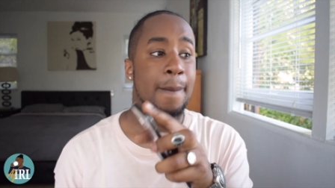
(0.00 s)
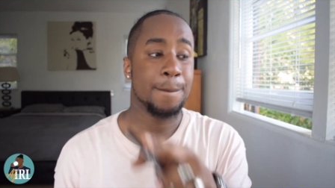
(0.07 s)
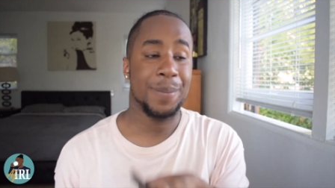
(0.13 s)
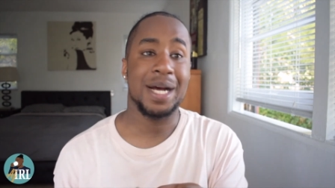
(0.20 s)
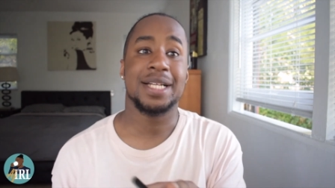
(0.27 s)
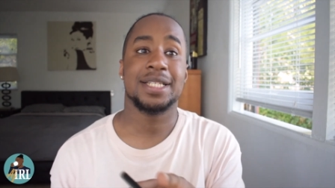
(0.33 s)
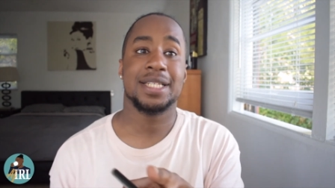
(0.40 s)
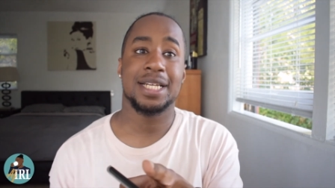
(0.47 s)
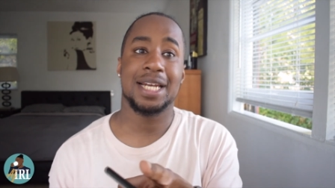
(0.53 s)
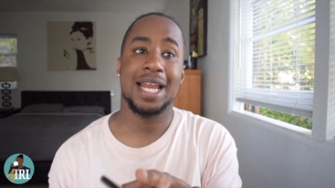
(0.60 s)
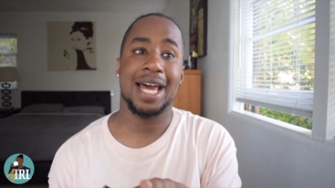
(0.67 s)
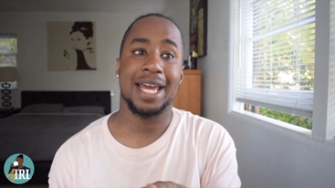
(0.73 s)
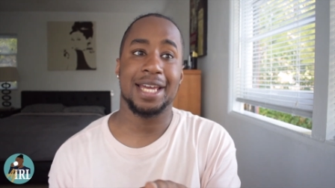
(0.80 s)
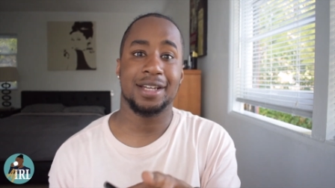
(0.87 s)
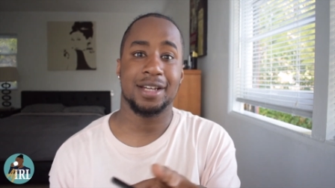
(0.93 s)
but to
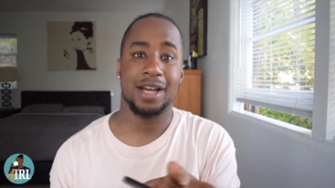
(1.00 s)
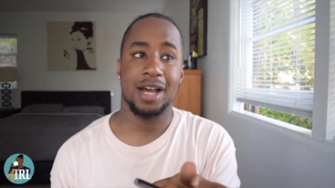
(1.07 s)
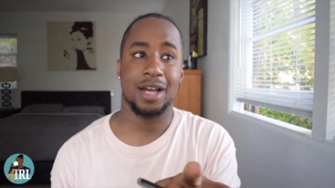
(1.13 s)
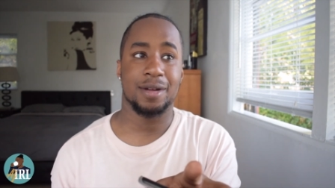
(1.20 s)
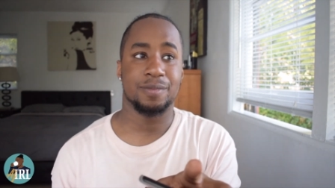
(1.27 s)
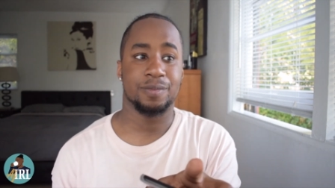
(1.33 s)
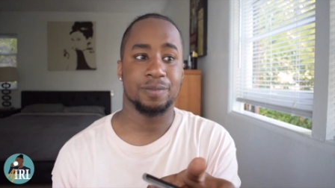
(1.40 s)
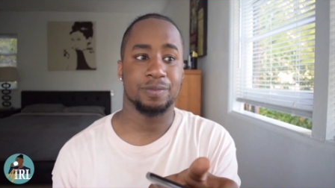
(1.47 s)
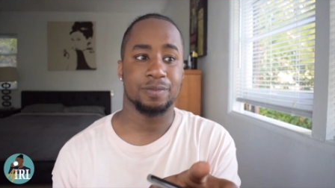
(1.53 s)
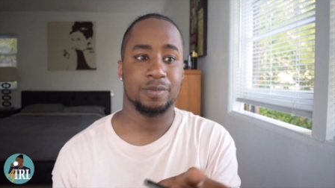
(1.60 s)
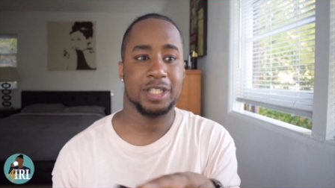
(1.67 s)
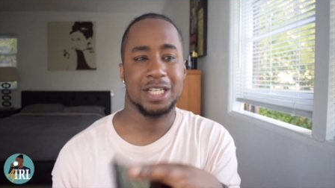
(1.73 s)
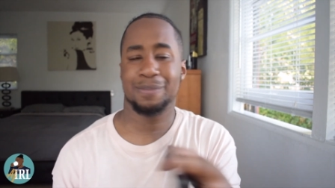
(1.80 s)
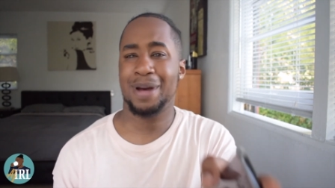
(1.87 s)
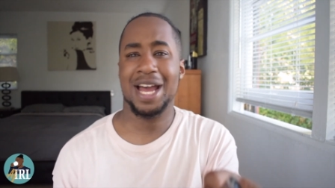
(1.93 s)
like, um,
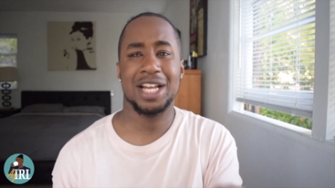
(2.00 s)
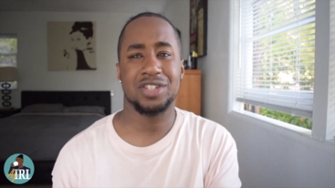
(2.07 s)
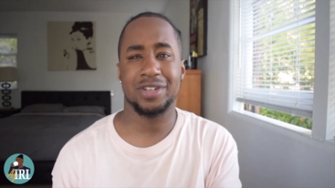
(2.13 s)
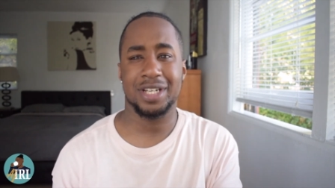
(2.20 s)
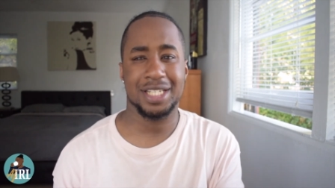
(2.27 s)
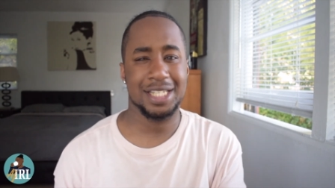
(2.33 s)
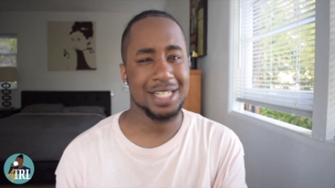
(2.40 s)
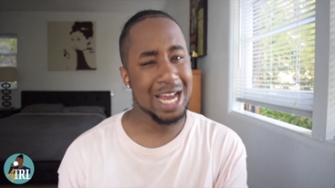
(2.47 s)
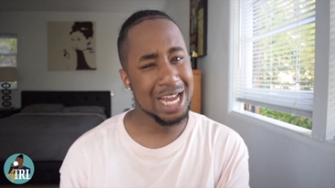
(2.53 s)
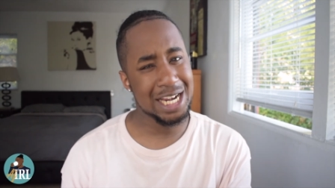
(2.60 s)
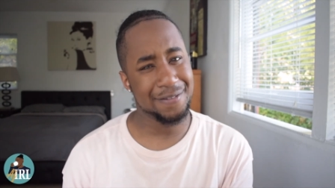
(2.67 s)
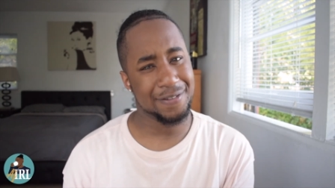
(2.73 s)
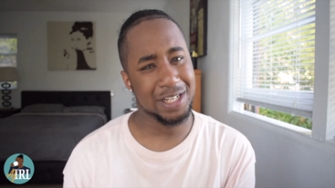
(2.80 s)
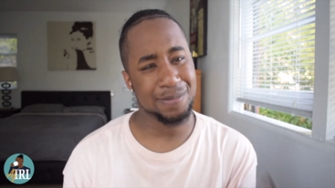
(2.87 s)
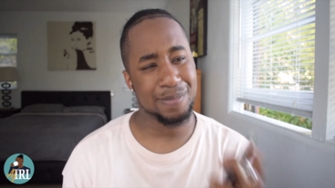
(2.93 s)
to buy drinks is kind
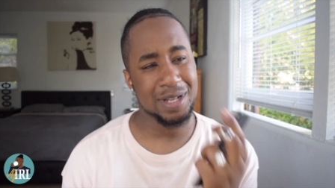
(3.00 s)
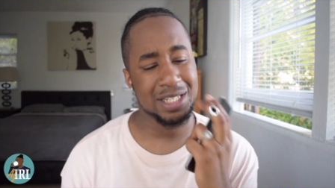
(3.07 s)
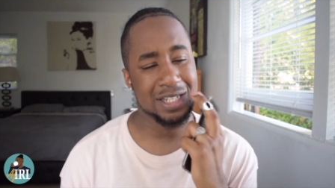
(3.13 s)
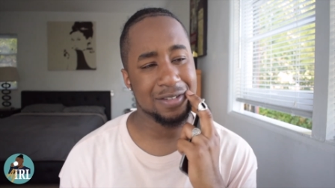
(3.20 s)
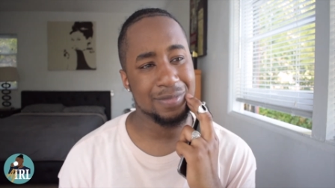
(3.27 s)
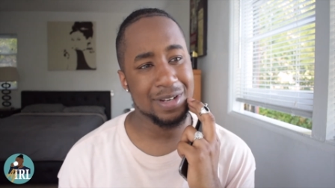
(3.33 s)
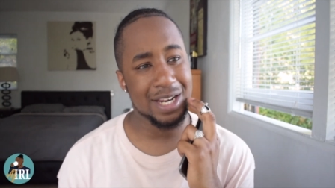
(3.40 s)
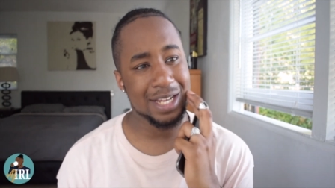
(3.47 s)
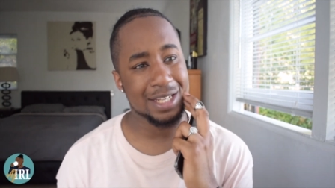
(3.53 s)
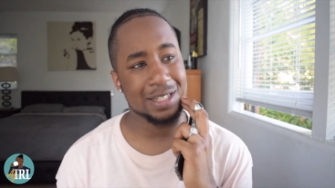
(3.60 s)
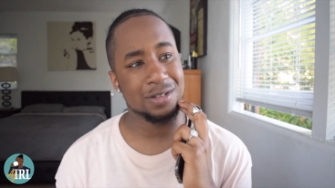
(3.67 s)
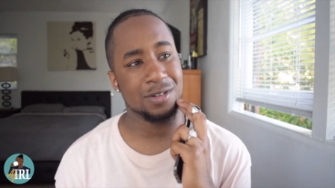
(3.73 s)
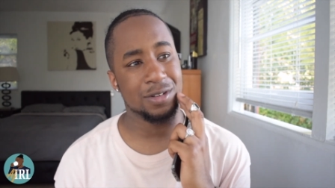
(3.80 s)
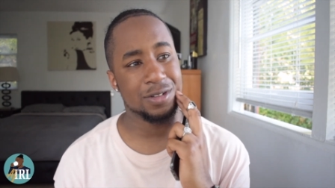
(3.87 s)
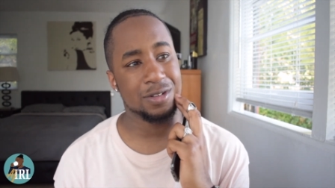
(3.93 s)
of expensive, I mean like it's
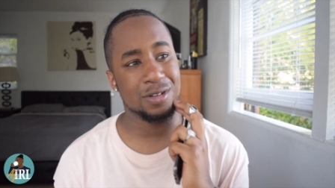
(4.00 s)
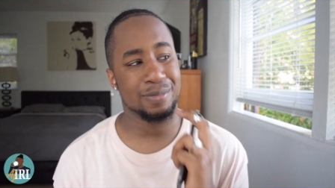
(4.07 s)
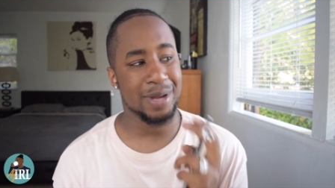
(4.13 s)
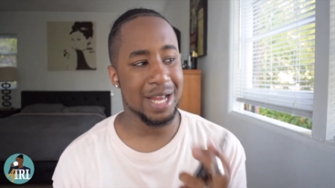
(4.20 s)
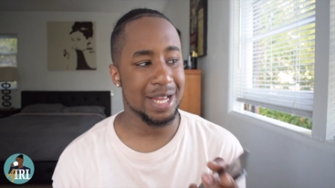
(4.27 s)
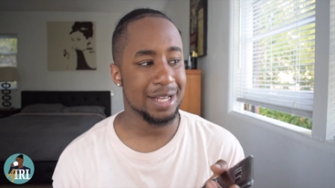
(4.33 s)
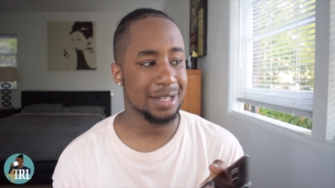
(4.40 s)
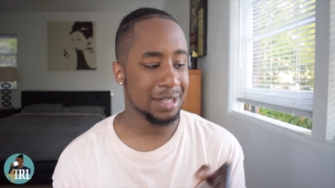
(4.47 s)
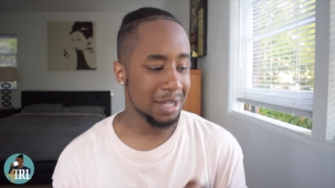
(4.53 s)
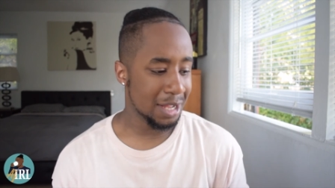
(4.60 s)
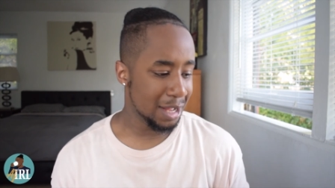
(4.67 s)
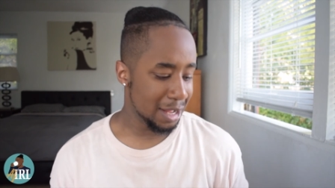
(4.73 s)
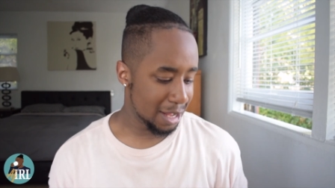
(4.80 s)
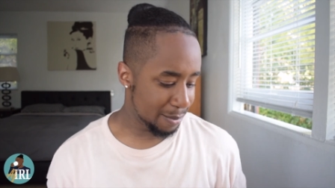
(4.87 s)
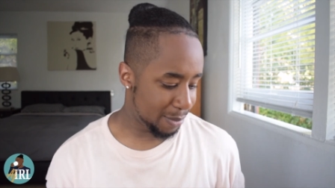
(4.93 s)
not too bad.
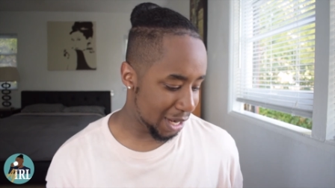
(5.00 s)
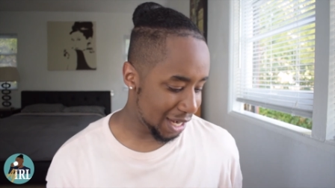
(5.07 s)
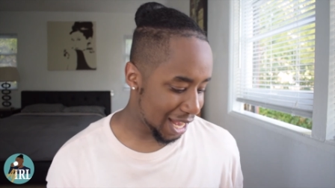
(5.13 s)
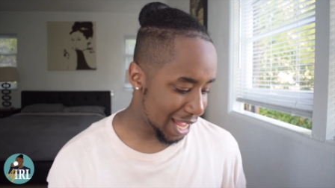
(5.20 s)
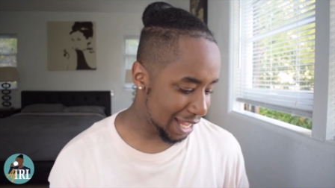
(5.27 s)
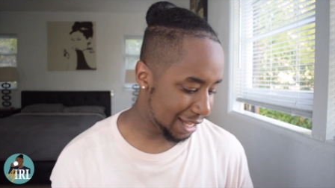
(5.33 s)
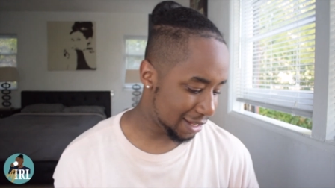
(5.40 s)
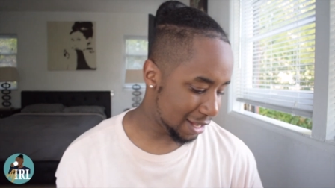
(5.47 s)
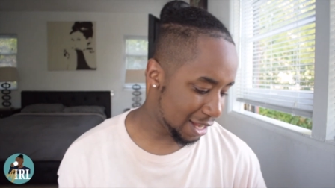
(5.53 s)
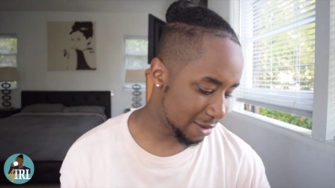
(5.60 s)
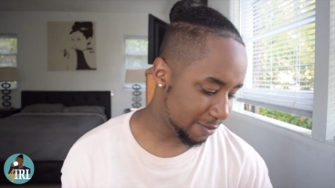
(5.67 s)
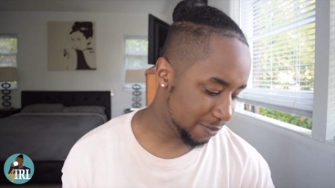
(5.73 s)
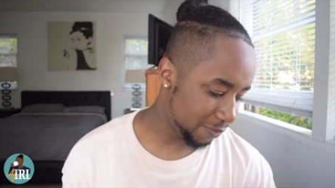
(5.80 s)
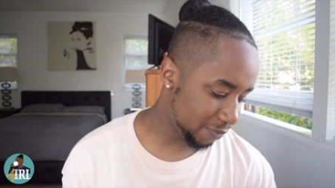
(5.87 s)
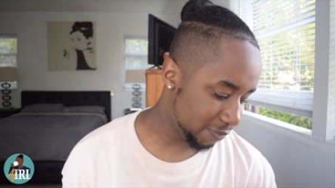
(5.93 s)
But like,
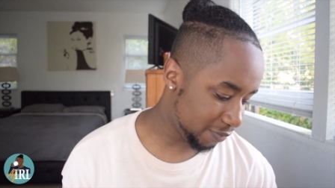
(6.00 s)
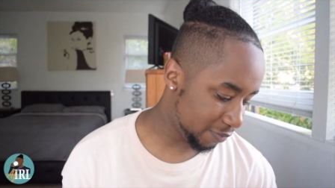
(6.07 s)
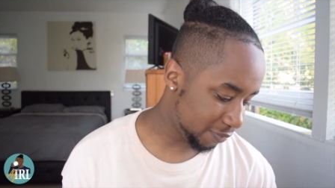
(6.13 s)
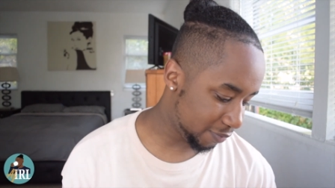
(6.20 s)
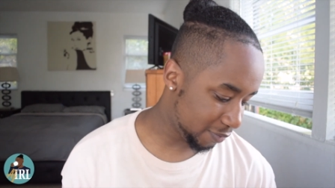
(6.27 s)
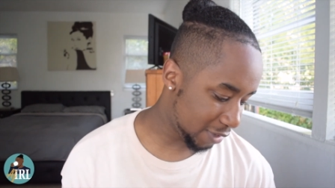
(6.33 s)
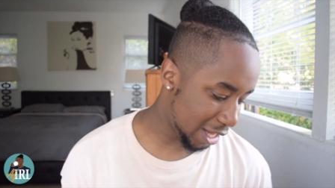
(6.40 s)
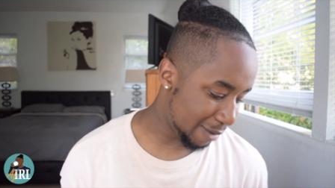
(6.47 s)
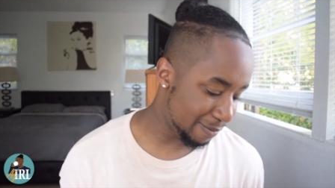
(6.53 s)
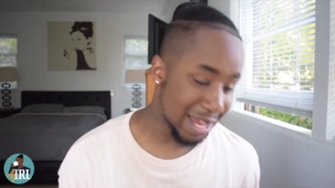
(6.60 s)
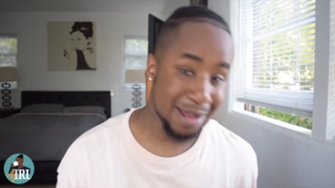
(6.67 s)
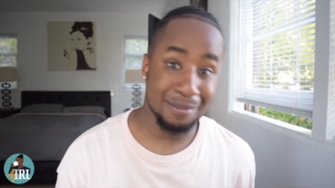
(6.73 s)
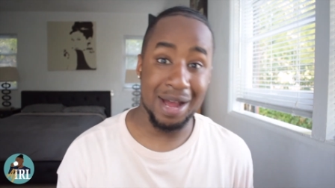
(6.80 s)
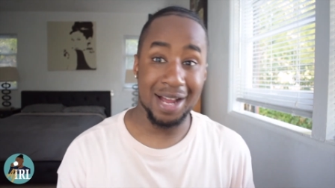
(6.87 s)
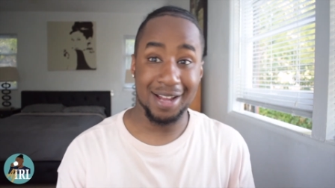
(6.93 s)
um,
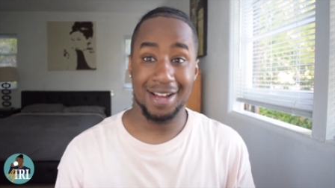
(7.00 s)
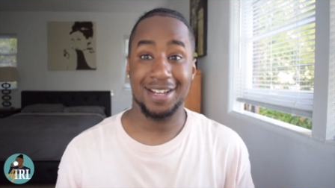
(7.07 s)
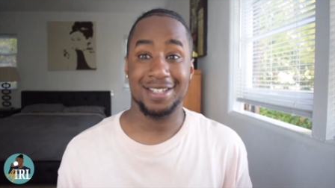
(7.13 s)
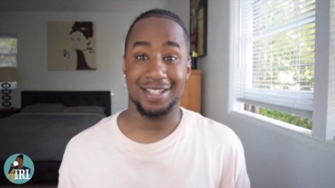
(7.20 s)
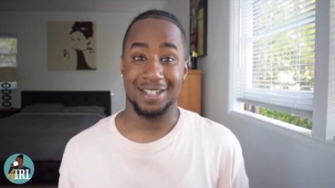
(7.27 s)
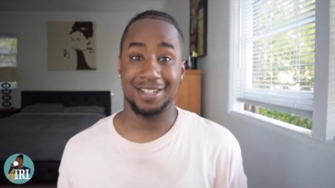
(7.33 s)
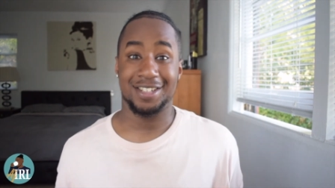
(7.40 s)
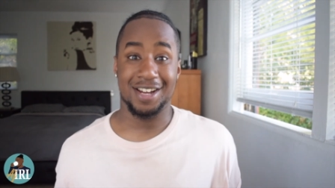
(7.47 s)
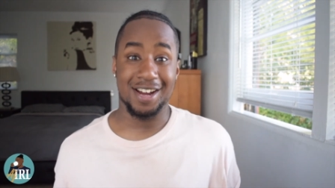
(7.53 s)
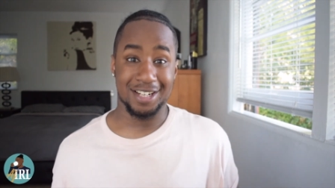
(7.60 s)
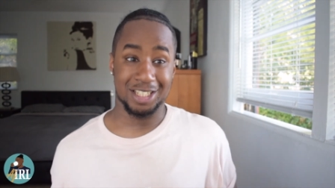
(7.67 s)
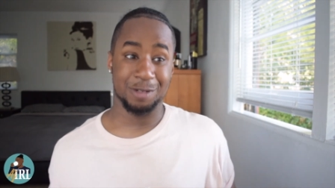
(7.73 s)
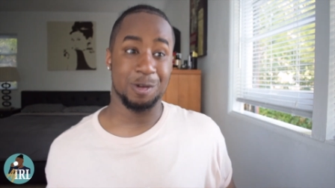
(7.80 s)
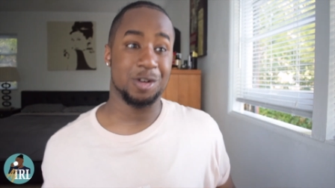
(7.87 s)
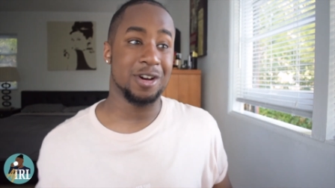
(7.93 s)
me and my cousin
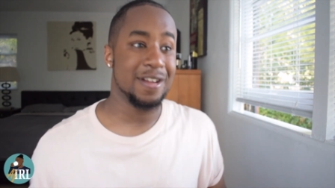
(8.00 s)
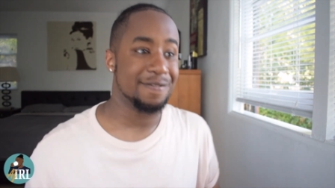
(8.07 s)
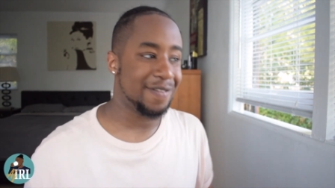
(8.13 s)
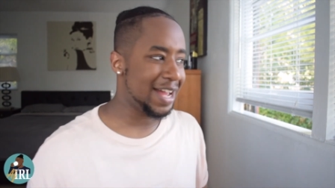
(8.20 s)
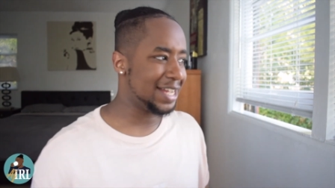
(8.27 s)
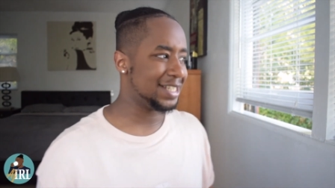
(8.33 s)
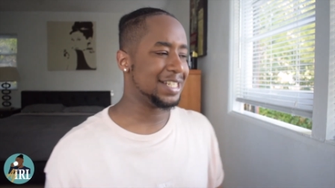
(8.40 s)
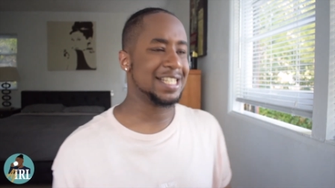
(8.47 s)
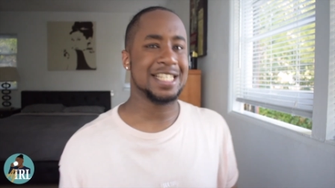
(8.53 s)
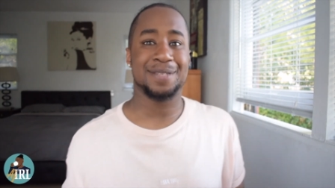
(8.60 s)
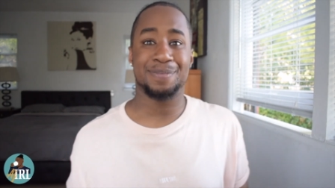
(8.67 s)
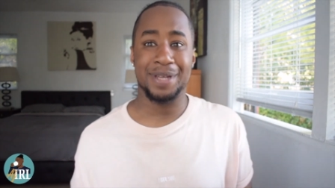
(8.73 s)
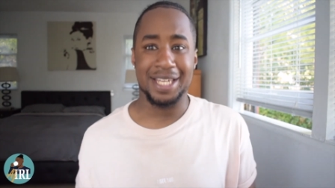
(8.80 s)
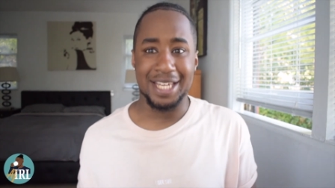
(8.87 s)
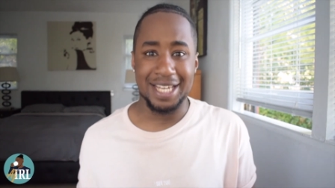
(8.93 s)
Taja, we got invited to the
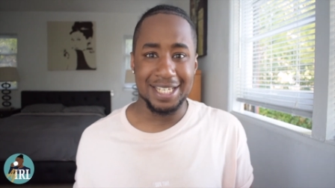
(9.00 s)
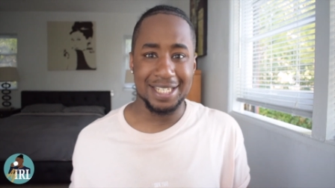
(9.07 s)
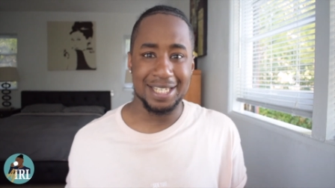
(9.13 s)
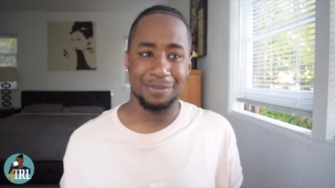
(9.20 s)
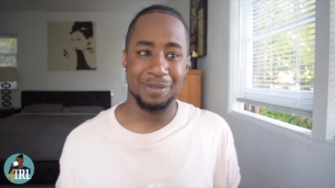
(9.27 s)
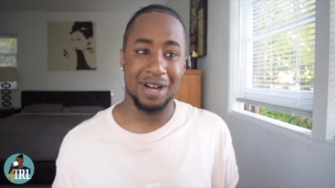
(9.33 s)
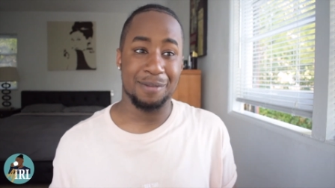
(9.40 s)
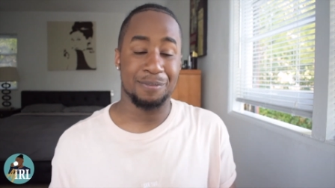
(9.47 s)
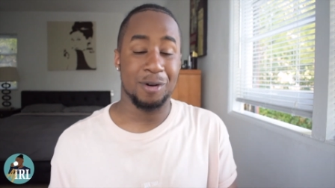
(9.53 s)
Speakeasy bar,